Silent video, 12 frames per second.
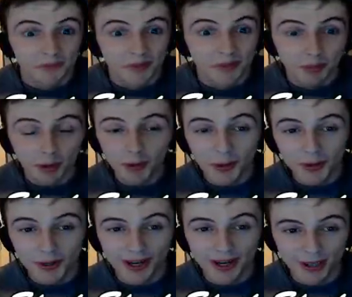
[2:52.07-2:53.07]
You're probably all
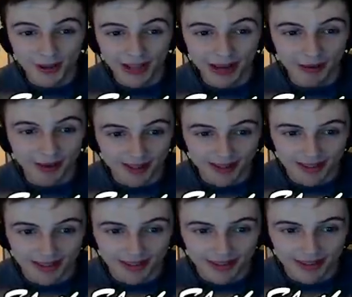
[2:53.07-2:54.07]
gonna ask who that was,
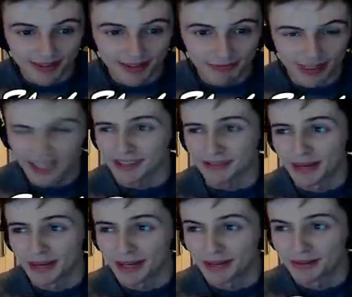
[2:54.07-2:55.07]
but that doesn't
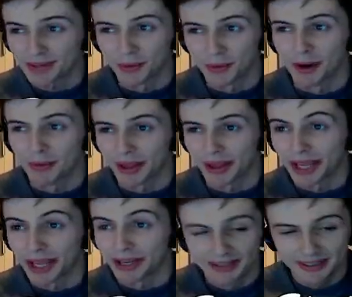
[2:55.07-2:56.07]
matter. Don't worry about
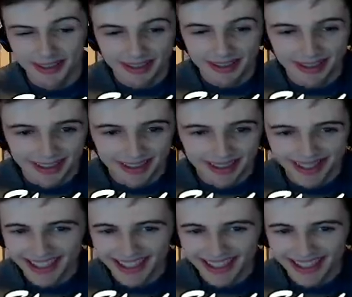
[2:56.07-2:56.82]
that.